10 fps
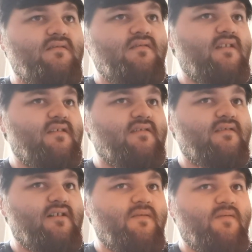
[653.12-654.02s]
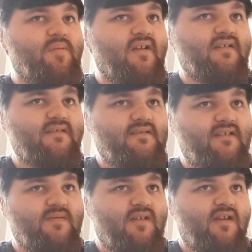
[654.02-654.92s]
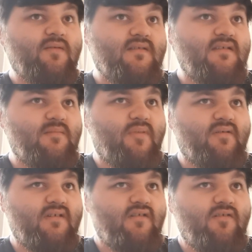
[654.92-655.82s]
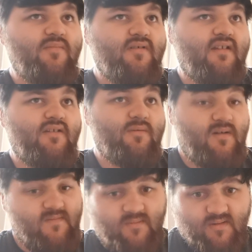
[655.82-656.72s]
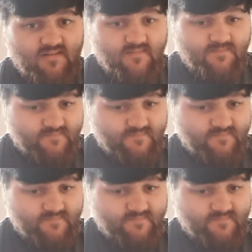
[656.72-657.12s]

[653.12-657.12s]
That you start off a blank slate of a character, you build it up and do whatever you want.